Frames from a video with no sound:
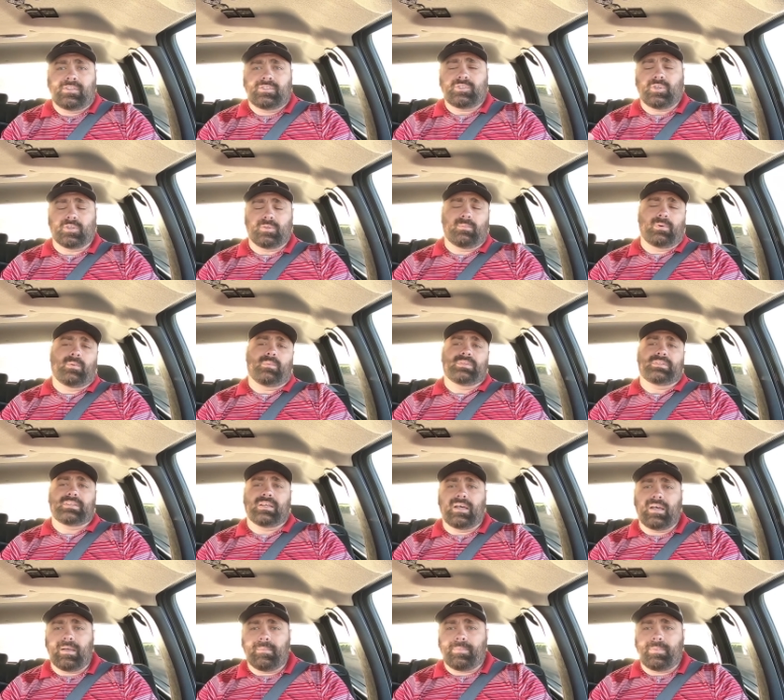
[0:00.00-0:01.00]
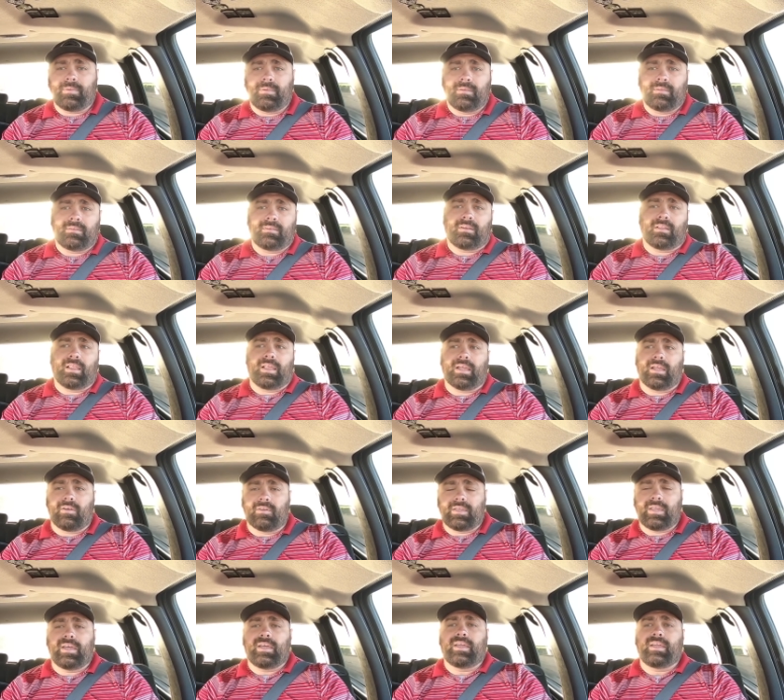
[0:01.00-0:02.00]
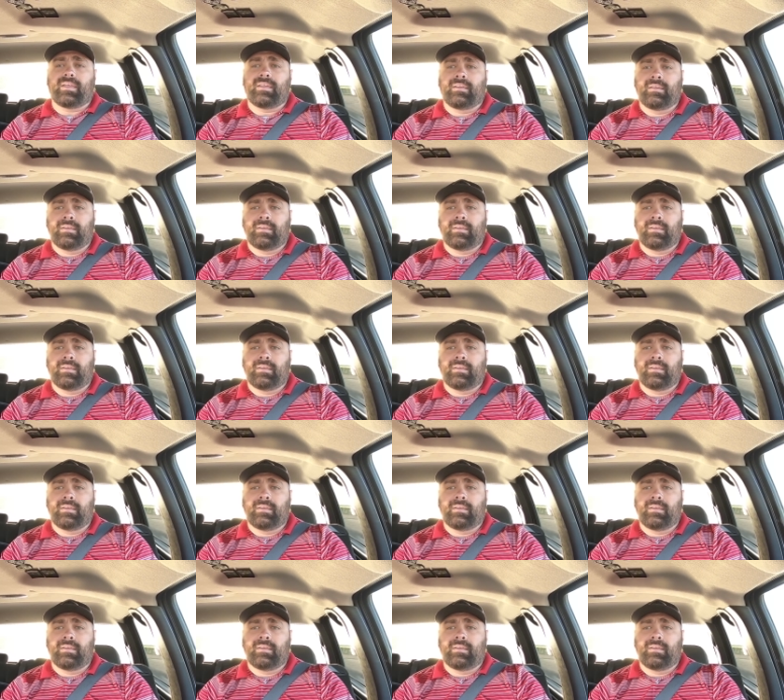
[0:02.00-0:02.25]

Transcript: told them what was up. They're like, okay,